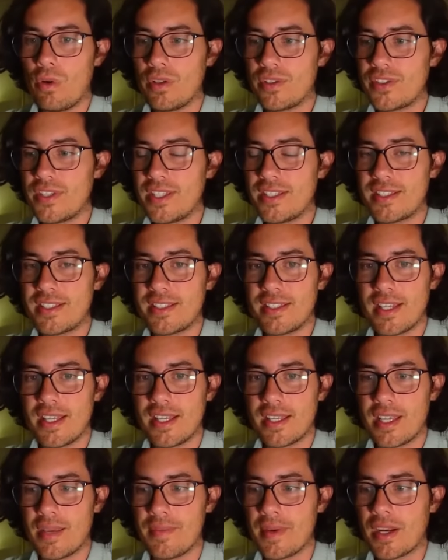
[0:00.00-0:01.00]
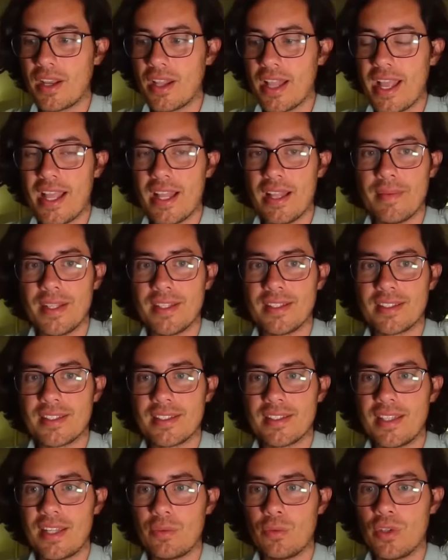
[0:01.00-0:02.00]
was this chemical
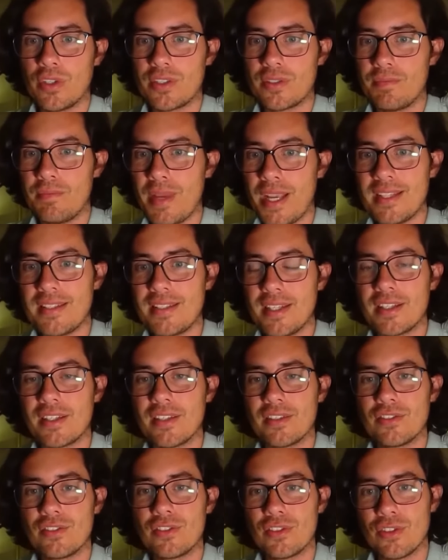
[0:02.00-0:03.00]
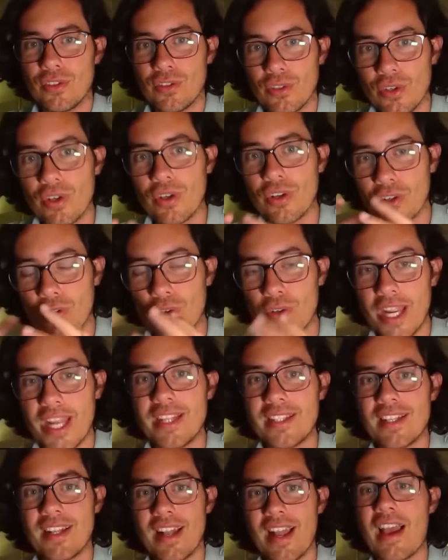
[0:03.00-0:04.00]
element that was basic to
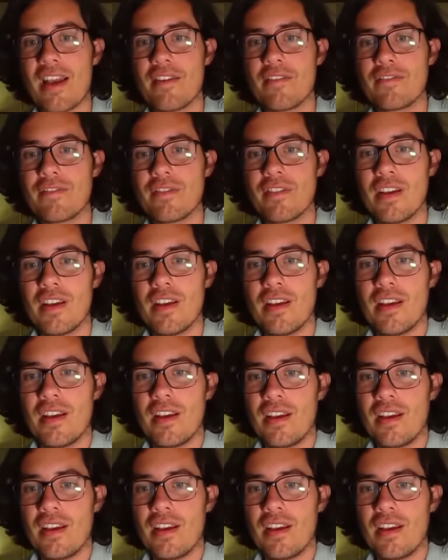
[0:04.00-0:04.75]
create life